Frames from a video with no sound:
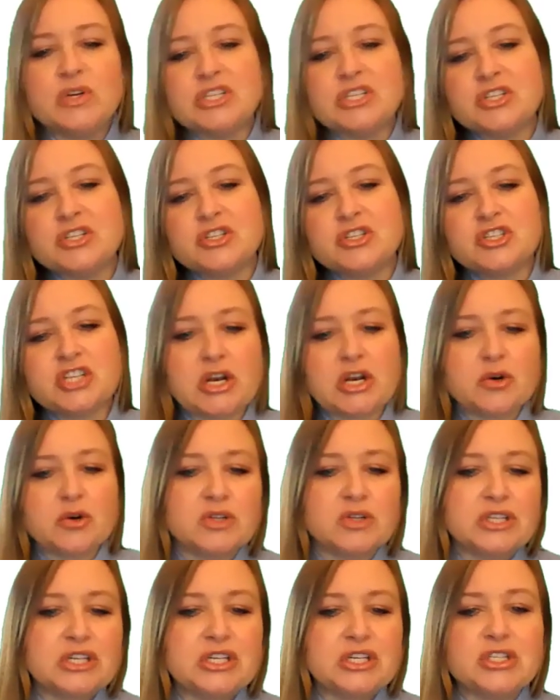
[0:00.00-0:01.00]
which is
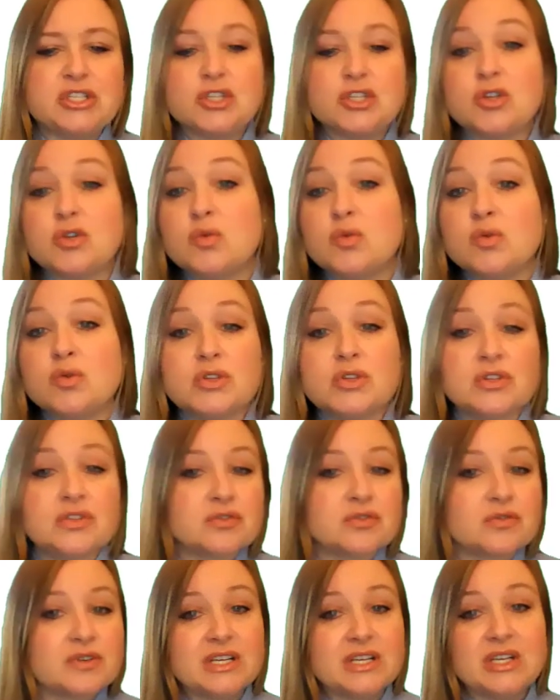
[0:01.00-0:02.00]
generally two to
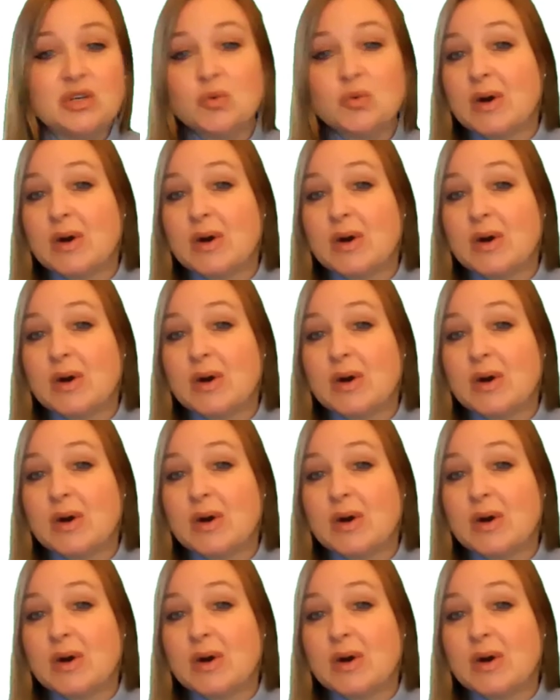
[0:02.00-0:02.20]
three,